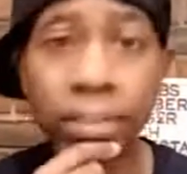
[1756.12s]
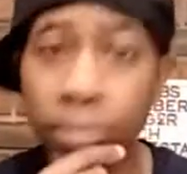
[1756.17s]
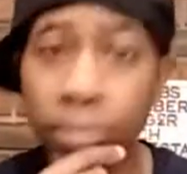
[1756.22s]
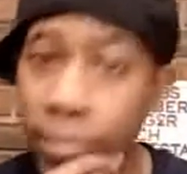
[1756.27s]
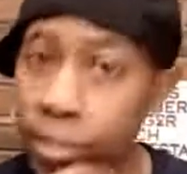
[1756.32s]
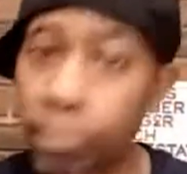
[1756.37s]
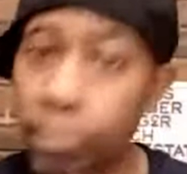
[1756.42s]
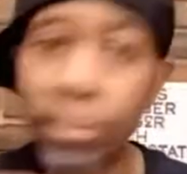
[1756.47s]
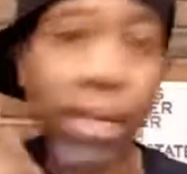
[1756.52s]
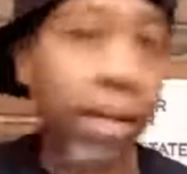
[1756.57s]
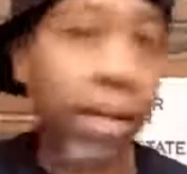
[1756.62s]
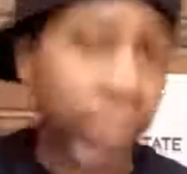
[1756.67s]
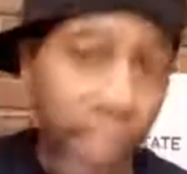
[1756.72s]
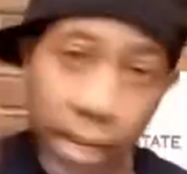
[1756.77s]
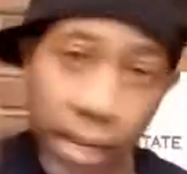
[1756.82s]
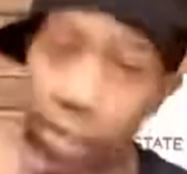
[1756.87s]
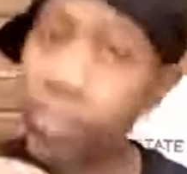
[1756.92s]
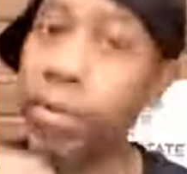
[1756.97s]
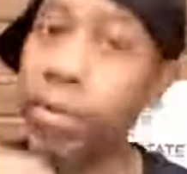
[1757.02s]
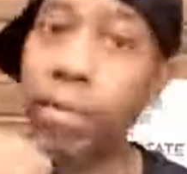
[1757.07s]
Sometimes,
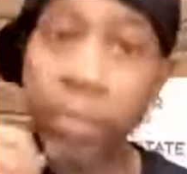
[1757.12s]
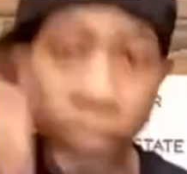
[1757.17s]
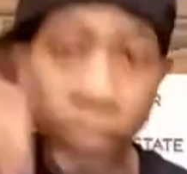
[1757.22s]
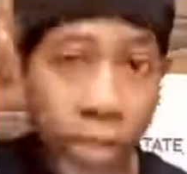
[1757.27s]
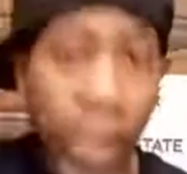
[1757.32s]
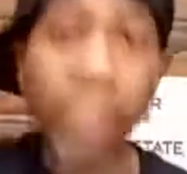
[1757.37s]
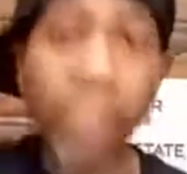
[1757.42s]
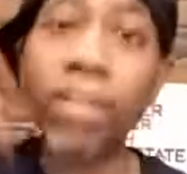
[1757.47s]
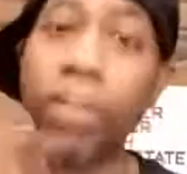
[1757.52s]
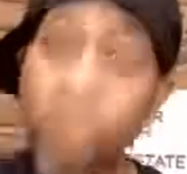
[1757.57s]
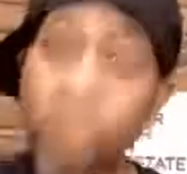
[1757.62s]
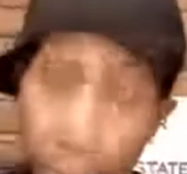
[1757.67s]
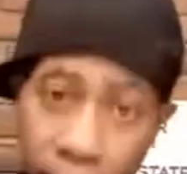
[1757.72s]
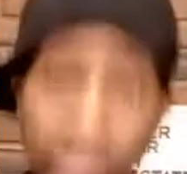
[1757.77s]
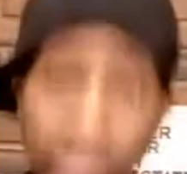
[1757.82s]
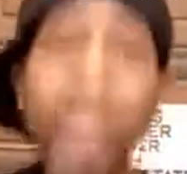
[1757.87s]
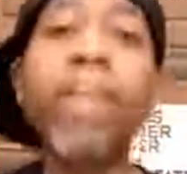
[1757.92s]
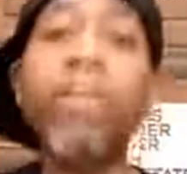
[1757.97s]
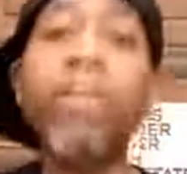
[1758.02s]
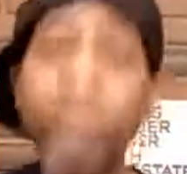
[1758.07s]
like maybe if you have the
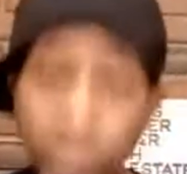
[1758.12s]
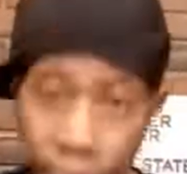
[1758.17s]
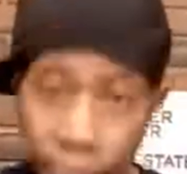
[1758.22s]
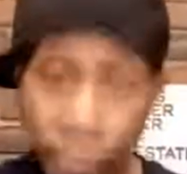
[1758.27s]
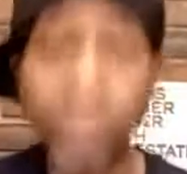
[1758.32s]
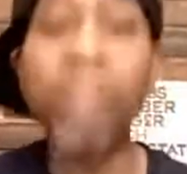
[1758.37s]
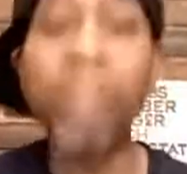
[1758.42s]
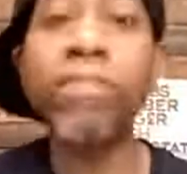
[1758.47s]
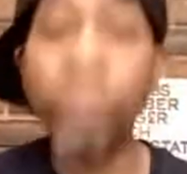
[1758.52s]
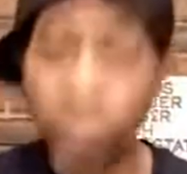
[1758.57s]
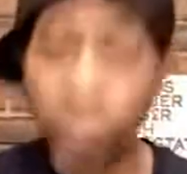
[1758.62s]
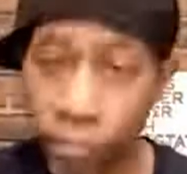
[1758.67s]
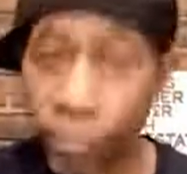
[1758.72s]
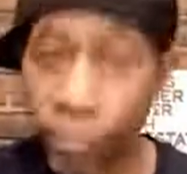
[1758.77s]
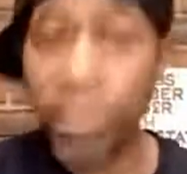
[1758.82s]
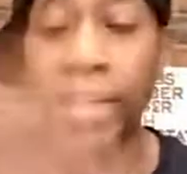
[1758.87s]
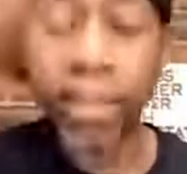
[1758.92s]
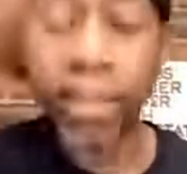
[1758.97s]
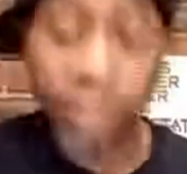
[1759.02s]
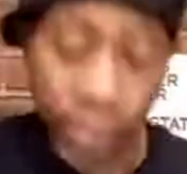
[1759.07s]
long hair, you be flicking
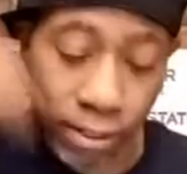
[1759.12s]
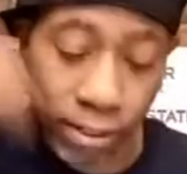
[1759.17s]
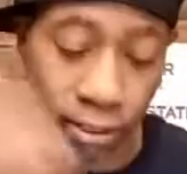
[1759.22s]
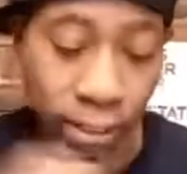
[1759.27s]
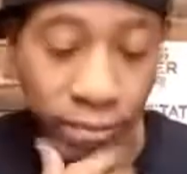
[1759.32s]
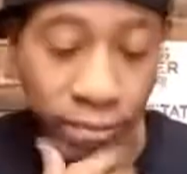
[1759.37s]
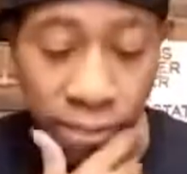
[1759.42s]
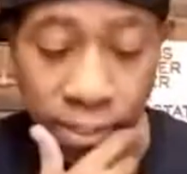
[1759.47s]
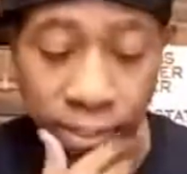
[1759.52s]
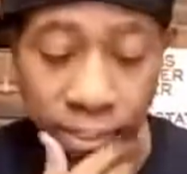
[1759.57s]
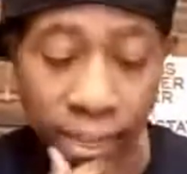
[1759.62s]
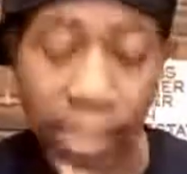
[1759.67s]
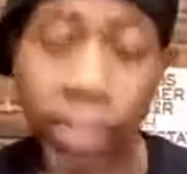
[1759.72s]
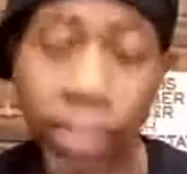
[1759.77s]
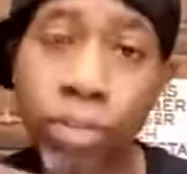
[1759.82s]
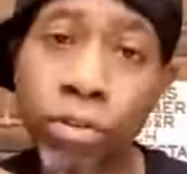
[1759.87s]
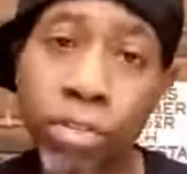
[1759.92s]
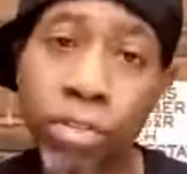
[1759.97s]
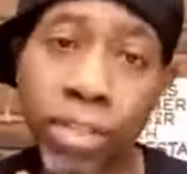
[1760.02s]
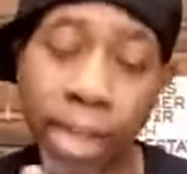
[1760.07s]
it and stuff like that. It
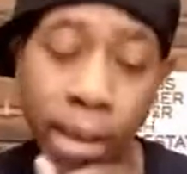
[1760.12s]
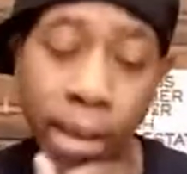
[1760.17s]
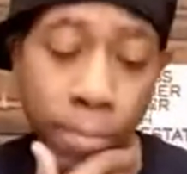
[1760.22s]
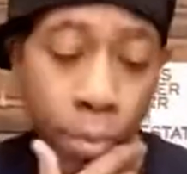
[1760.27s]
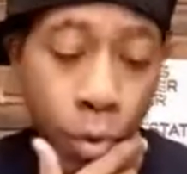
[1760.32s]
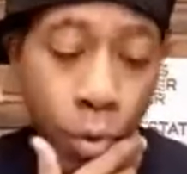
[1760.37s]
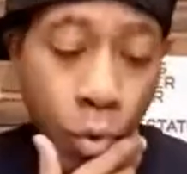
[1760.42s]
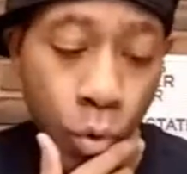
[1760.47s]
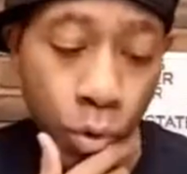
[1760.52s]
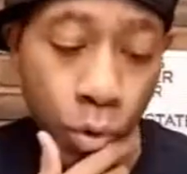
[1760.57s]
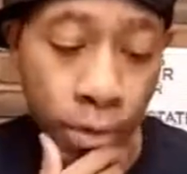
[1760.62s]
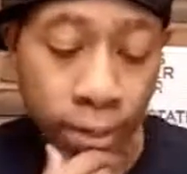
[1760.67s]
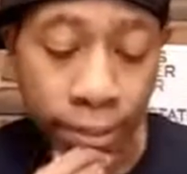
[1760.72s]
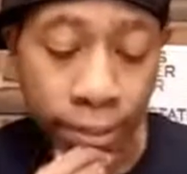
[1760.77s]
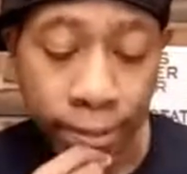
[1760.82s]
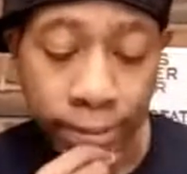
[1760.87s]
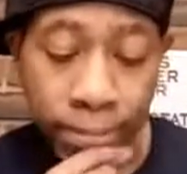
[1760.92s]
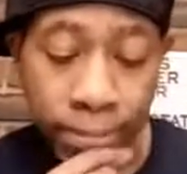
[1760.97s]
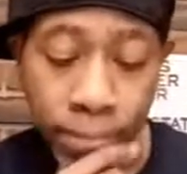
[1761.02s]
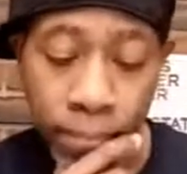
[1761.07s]
gets you into that mood
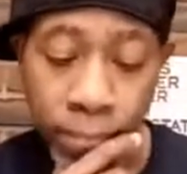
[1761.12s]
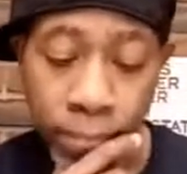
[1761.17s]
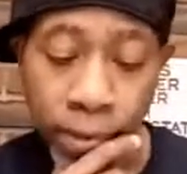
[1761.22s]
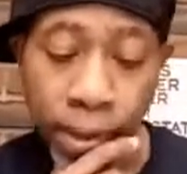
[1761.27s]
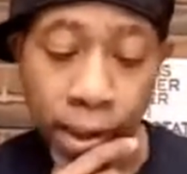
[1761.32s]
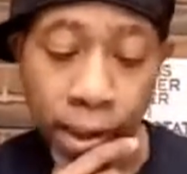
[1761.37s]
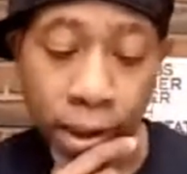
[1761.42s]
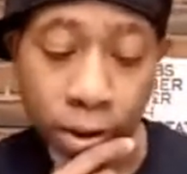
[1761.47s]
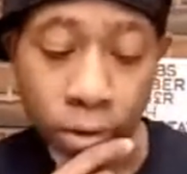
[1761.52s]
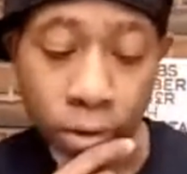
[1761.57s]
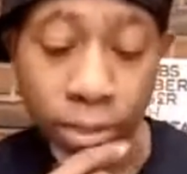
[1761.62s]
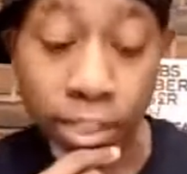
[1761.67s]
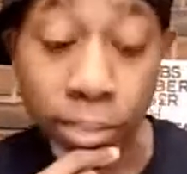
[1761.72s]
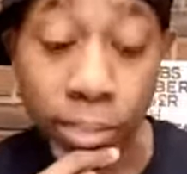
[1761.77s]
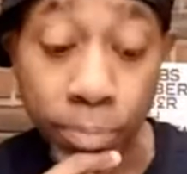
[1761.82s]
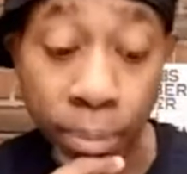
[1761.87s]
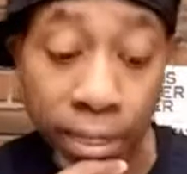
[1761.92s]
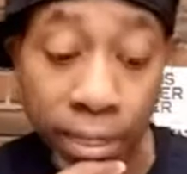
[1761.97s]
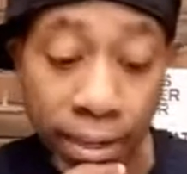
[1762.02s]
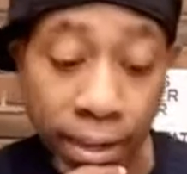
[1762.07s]
on
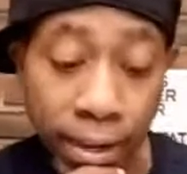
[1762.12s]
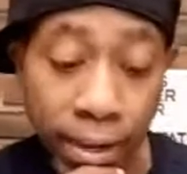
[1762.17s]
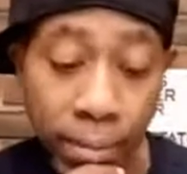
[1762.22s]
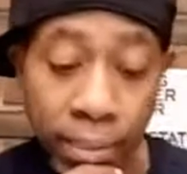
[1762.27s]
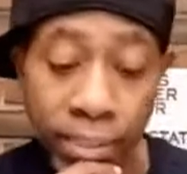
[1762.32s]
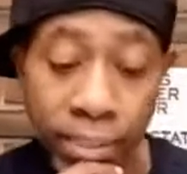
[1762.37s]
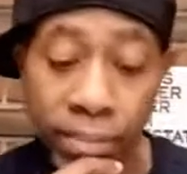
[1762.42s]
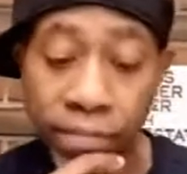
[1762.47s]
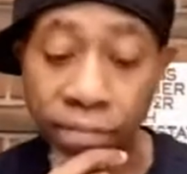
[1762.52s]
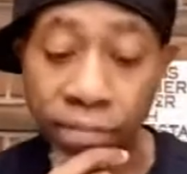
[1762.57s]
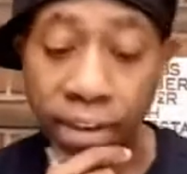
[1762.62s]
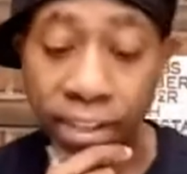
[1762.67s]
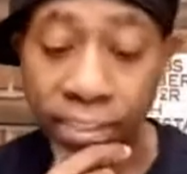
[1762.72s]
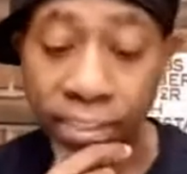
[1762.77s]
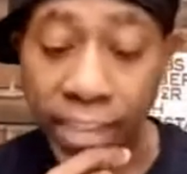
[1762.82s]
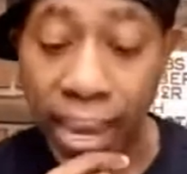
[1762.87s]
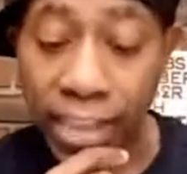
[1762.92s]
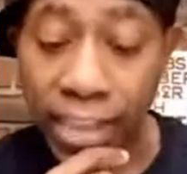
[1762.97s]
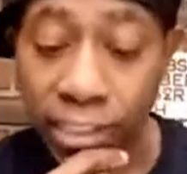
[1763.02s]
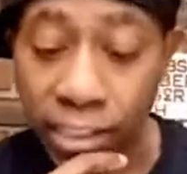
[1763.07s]
this beat here. Mr.
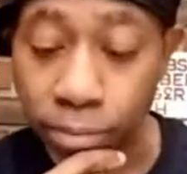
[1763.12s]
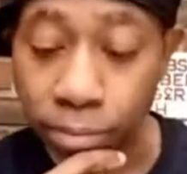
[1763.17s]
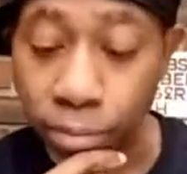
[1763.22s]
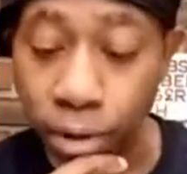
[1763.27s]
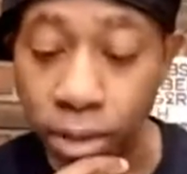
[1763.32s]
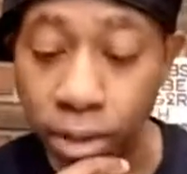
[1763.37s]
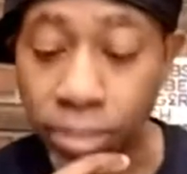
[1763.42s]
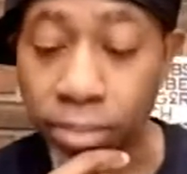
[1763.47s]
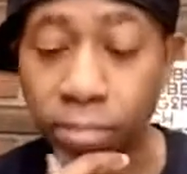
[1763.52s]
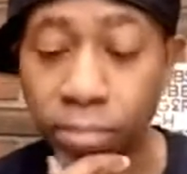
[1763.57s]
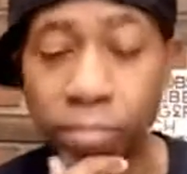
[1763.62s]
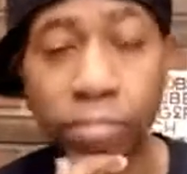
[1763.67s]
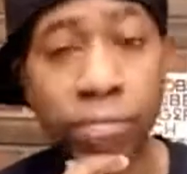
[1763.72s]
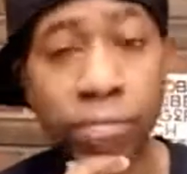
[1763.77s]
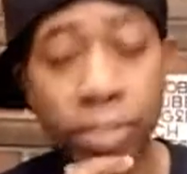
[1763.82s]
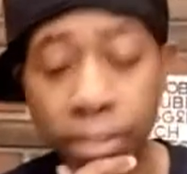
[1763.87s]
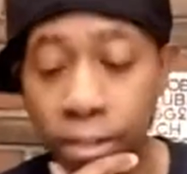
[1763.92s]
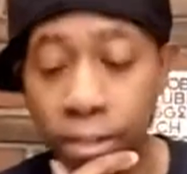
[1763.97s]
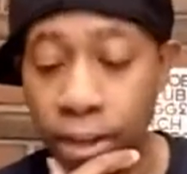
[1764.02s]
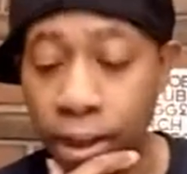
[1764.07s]
Fantastik brought
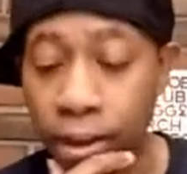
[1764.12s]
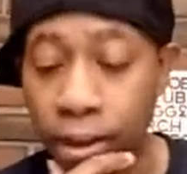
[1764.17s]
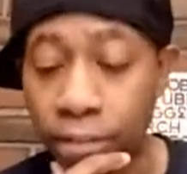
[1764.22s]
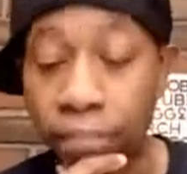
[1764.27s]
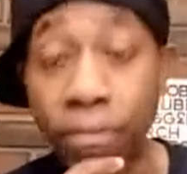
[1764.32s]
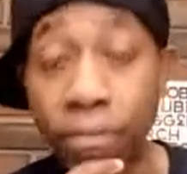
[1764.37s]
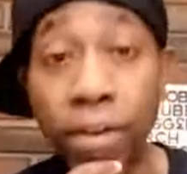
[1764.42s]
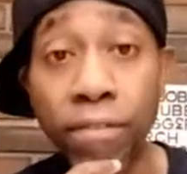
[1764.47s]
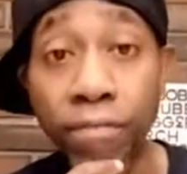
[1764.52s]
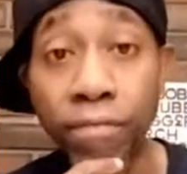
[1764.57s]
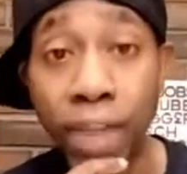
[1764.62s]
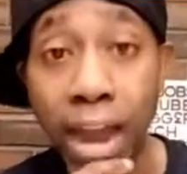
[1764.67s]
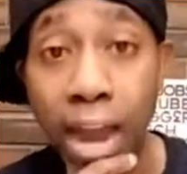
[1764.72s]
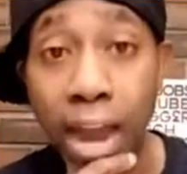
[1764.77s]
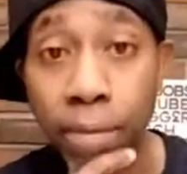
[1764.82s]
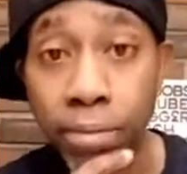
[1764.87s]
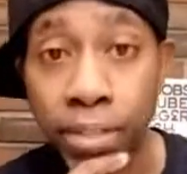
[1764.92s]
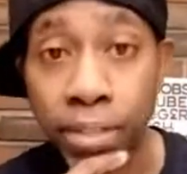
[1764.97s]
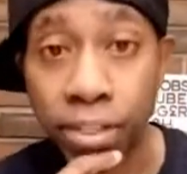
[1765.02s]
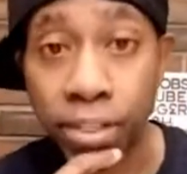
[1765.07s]
some fun
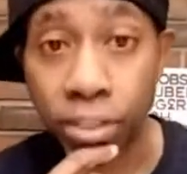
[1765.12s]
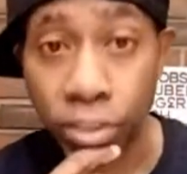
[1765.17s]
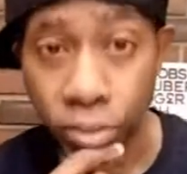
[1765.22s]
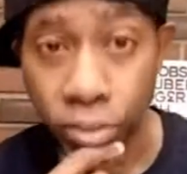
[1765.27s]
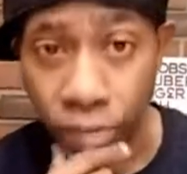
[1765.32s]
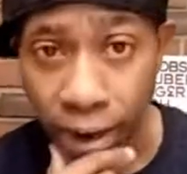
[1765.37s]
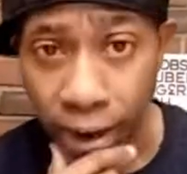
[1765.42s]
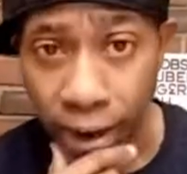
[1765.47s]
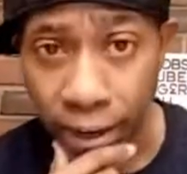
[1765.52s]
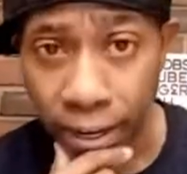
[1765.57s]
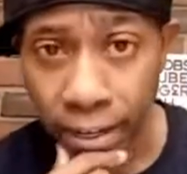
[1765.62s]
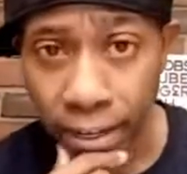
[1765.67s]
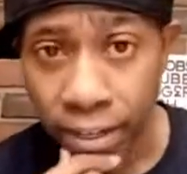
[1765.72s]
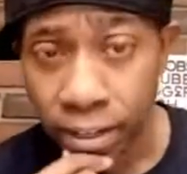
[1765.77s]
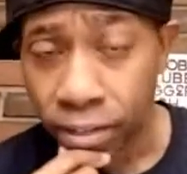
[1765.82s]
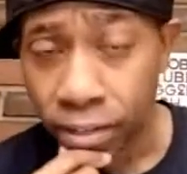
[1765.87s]
vibes to this track.